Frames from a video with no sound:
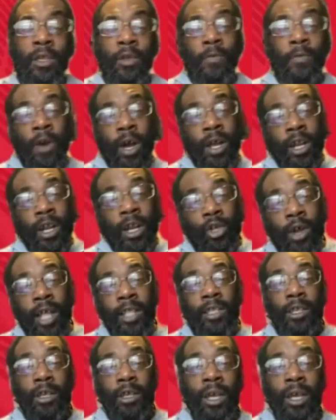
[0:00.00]
You kind of
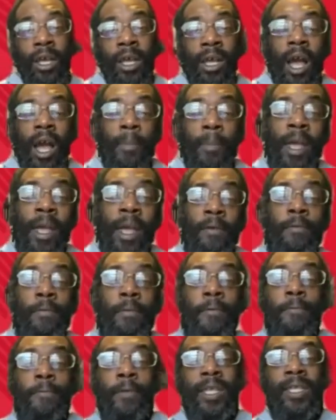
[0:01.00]
try to come at it from
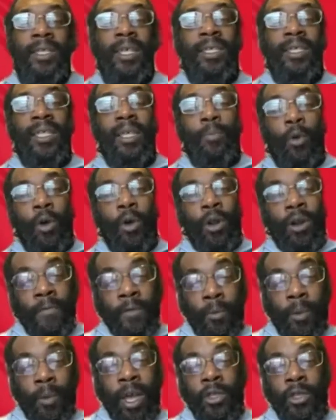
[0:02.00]
a 360 point of
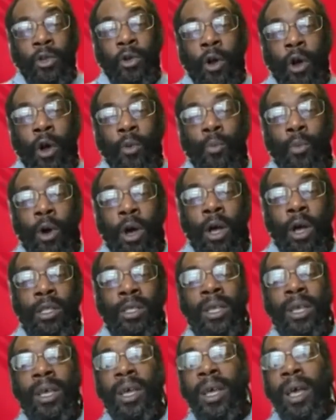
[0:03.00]
view, but in your own
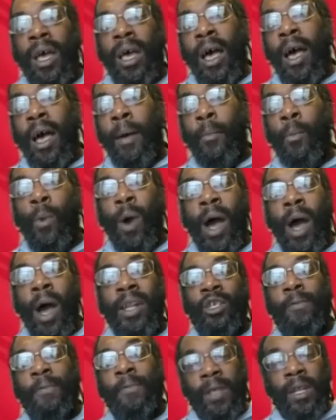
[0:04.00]
words, um, why
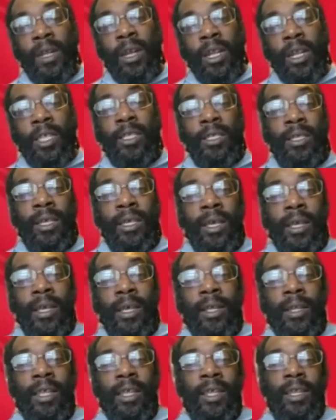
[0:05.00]
did you think that this
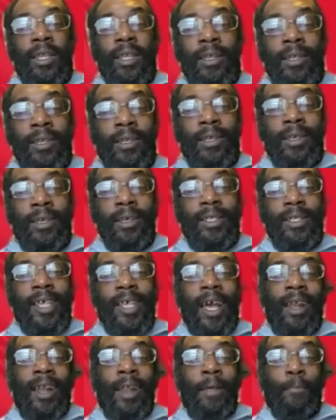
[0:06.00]
needed
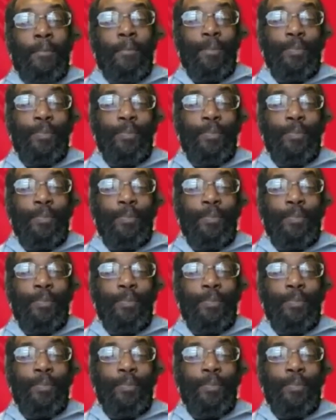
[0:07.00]
tackling?